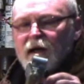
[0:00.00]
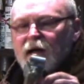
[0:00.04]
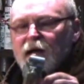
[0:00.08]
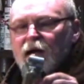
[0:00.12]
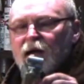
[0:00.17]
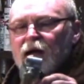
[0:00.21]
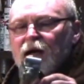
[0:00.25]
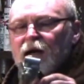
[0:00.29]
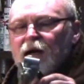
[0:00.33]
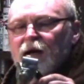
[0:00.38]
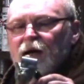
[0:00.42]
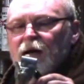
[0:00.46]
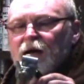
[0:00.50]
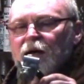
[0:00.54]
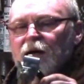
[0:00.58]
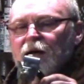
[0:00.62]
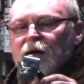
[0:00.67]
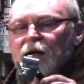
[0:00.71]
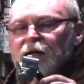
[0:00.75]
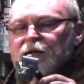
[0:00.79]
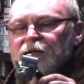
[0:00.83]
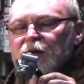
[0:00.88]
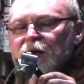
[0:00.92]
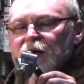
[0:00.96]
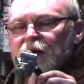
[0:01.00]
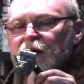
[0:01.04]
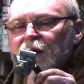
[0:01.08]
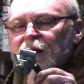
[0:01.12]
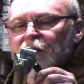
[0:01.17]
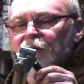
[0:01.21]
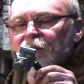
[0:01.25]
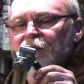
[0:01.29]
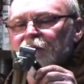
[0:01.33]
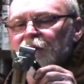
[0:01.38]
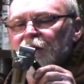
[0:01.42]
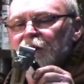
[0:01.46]
That's kind
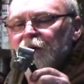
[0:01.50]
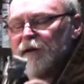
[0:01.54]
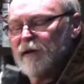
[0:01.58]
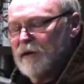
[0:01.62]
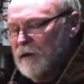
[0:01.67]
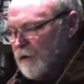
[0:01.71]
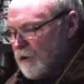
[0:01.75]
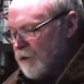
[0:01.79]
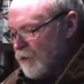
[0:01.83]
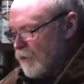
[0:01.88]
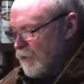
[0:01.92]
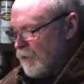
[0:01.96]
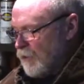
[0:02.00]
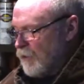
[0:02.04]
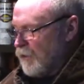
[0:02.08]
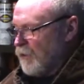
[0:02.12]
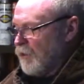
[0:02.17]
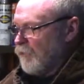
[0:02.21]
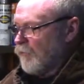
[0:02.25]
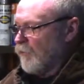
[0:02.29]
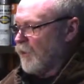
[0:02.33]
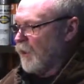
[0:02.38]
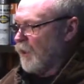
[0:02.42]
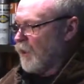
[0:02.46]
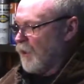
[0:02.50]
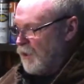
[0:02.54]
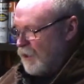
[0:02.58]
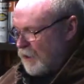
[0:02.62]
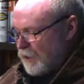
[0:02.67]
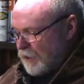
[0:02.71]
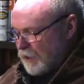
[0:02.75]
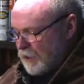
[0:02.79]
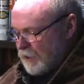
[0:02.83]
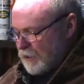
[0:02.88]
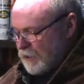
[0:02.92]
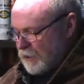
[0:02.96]
of
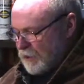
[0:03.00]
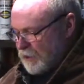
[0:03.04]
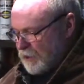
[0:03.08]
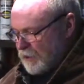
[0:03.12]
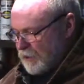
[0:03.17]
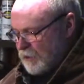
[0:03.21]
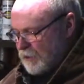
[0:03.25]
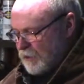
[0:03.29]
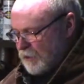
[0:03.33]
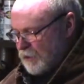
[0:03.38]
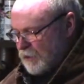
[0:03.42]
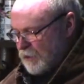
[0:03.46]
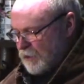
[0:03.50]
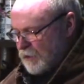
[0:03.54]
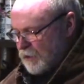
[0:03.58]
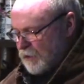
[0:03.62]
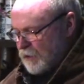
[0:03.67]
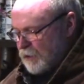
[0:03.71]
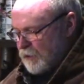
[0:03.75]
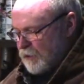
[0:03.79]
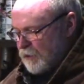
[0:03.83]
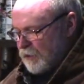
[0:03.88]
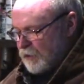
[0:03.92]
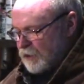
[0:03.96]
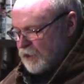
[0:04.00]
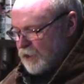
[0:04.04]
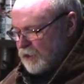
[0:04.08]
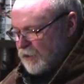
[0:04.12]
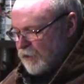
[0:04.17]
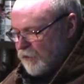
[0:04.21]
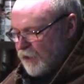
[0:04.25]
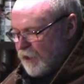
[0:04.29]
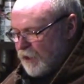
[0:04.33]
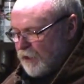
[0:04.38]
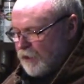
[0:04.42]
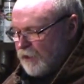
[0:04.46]
rinky-dink.
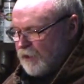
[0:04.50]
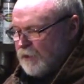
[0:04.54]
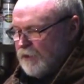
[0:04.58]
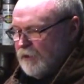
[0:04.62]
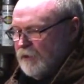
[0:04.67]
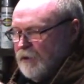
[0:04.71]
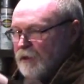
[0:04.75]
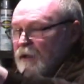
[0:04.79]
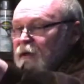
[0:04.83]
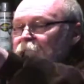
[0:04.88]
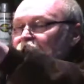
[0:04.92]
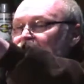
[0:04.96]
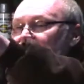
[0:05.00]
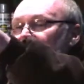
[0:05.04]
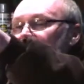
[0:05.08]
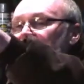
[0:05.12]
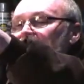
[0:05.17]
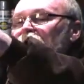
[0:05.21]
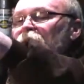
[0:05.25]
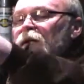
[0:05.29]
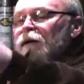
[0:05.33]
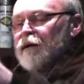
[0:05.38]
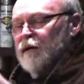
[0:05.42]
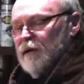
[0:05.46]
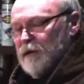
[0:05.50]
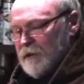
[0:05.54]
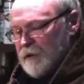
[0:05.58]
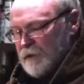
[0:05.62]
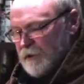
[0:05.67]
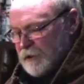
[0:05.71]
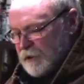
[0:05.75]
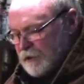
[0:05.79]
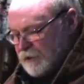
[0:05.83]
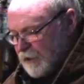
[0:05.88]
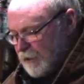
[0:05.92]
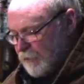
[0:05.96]
Generator,
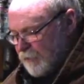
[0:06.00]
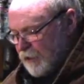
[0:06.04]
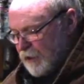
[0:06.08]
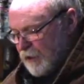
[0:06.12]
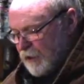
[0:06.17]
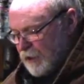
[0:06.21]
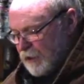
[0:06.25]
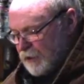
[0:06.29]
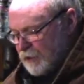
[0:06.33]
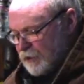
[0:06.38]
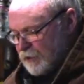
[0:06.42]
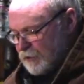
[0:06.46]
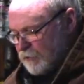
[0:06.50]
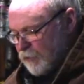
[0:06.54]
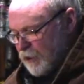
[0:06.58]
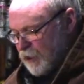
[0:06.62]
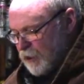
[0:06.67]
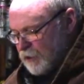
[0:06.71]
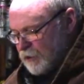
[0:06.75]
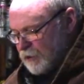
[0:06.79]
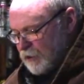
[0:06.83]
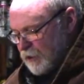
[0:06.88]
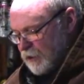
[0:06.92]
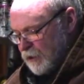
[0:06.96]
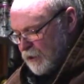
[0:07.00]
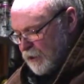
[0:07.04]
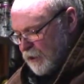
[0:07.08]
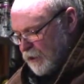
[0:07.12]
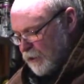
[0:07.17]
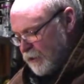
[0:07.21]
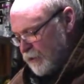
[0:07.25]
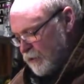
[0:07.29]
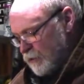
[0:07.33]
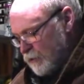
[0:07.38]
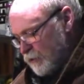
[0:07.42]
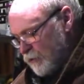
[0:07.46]
same thing, it just plugs on
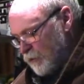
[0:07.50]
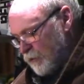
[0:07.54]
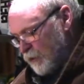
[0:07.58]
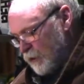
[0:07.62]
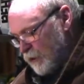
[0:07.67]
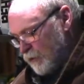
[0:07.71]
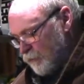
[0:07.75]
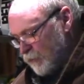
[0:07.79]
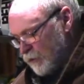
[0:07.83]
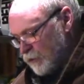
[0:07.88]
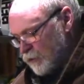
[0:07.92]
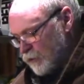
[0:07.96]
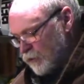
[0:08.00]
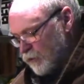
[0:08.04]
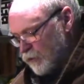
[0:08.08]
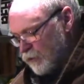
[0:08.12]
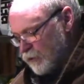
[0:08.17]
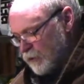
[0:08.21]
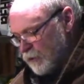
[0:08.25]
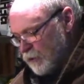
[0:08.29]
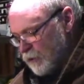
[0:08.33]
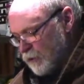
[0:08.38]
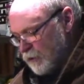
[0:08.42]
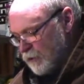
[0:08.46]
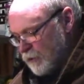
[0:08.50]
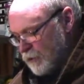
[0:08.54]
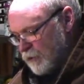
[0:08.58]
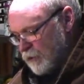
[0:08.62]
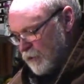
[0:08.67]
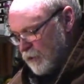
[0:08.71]
there. Oh, that one screws on.